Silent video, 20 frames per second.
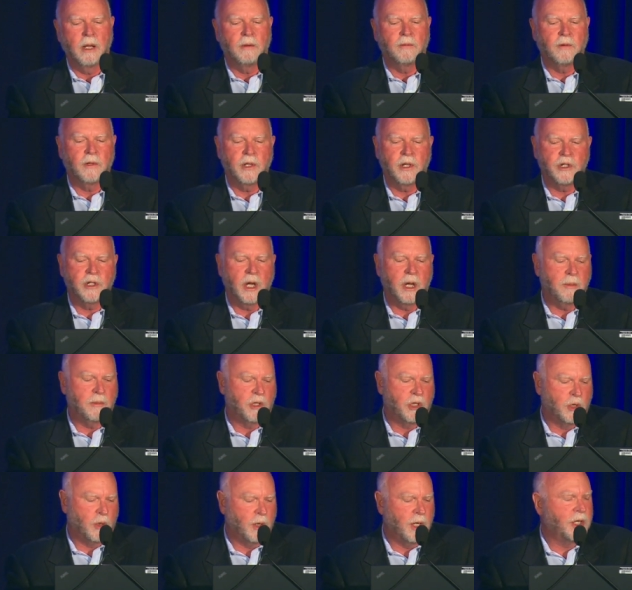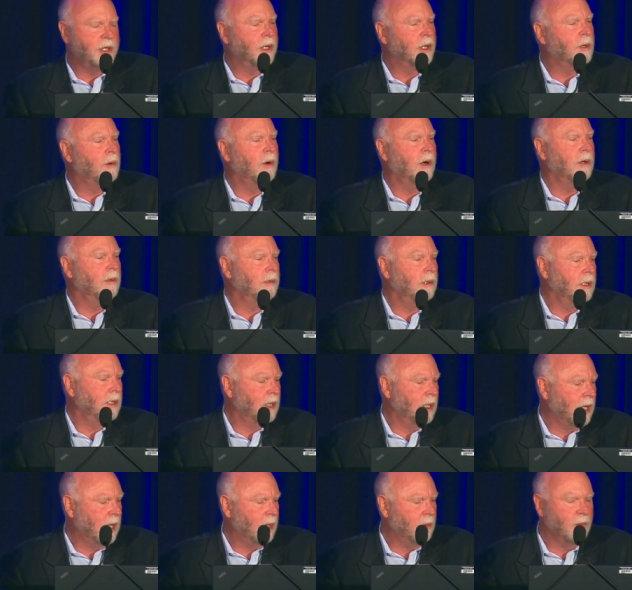for the James Joyce quote
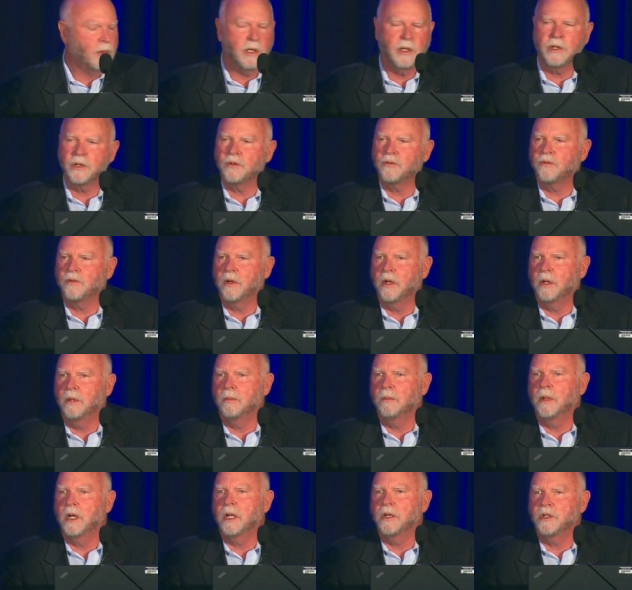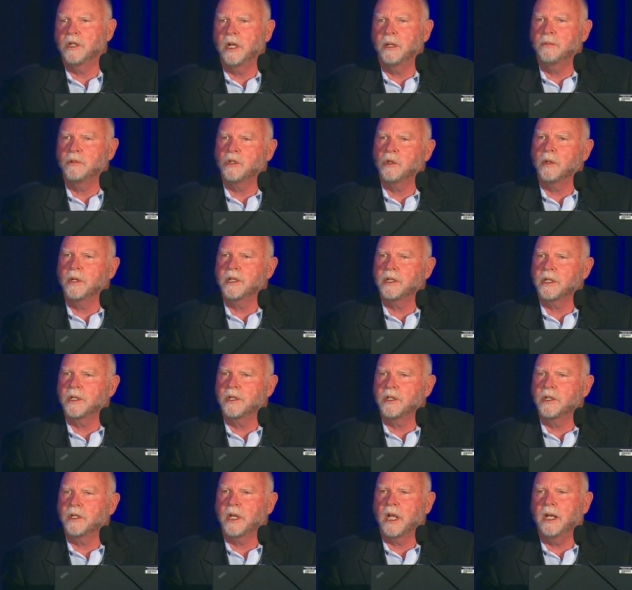uh, was from uh, James Joyce, a
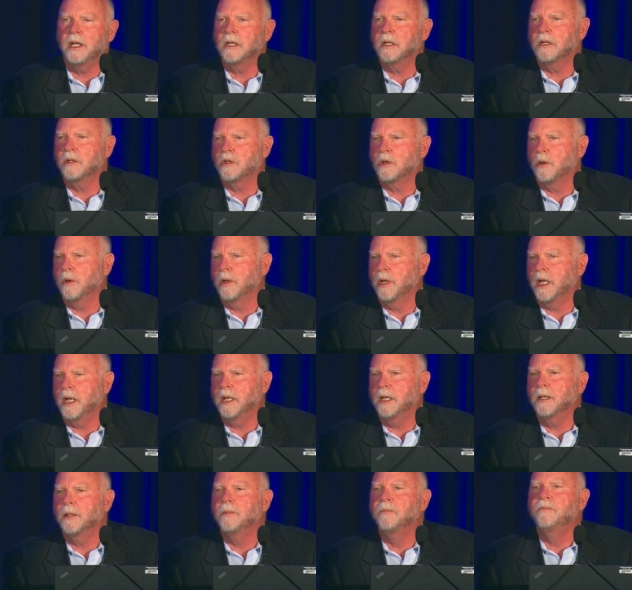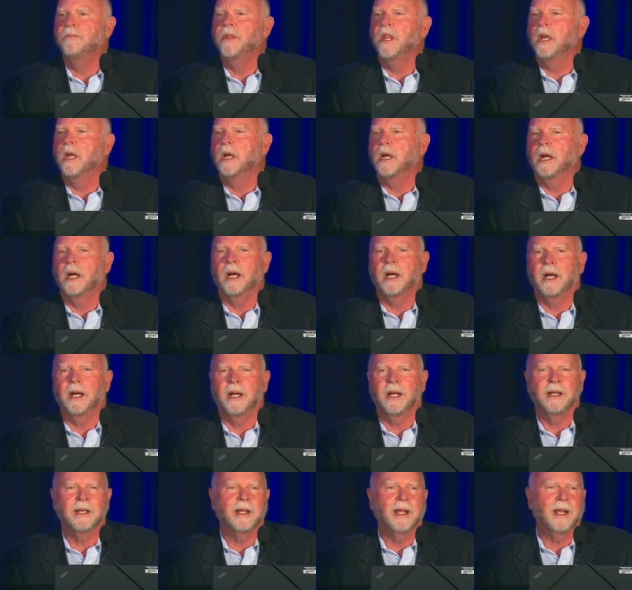state attorney, uh,